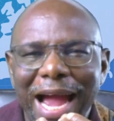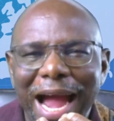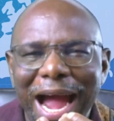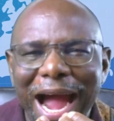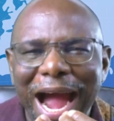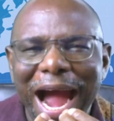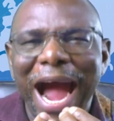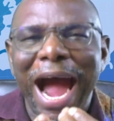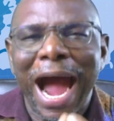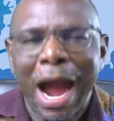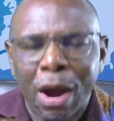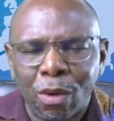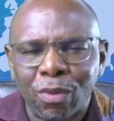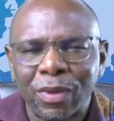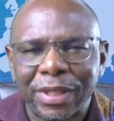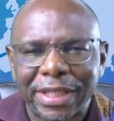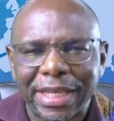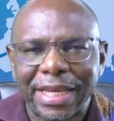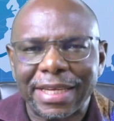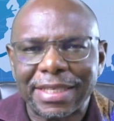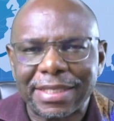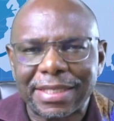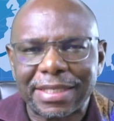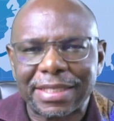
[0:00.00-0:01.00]
how
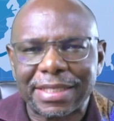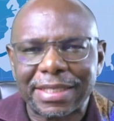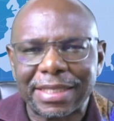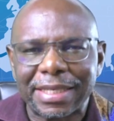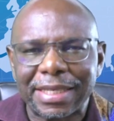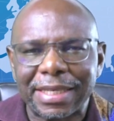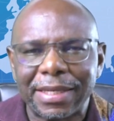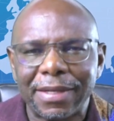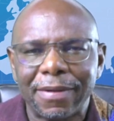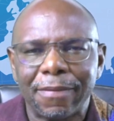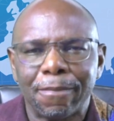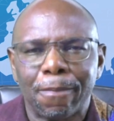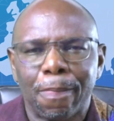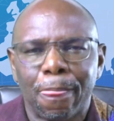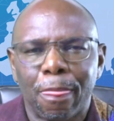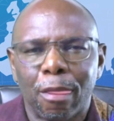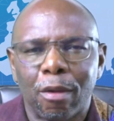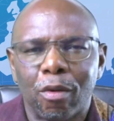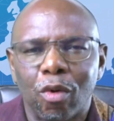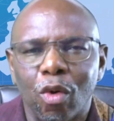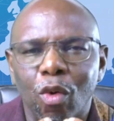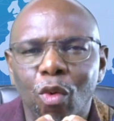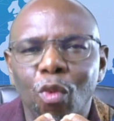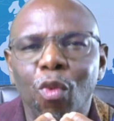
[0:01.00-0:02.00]
they see
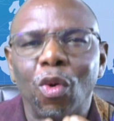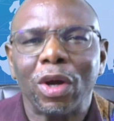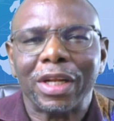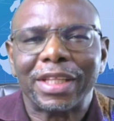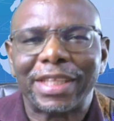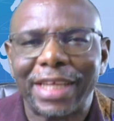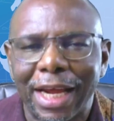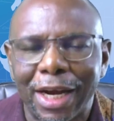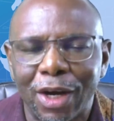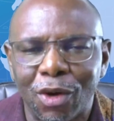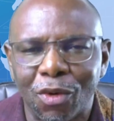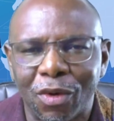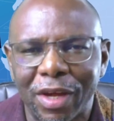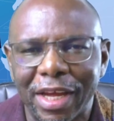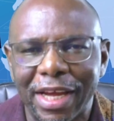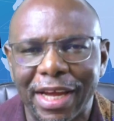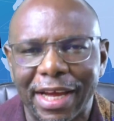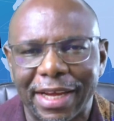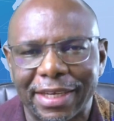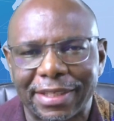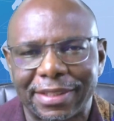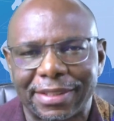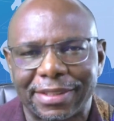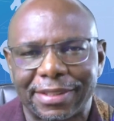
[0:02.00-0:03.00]
what they're looking
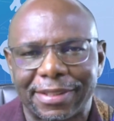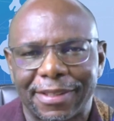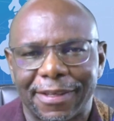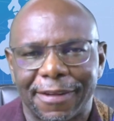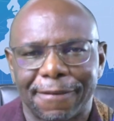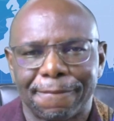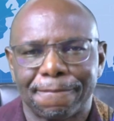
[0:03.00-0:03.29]
at.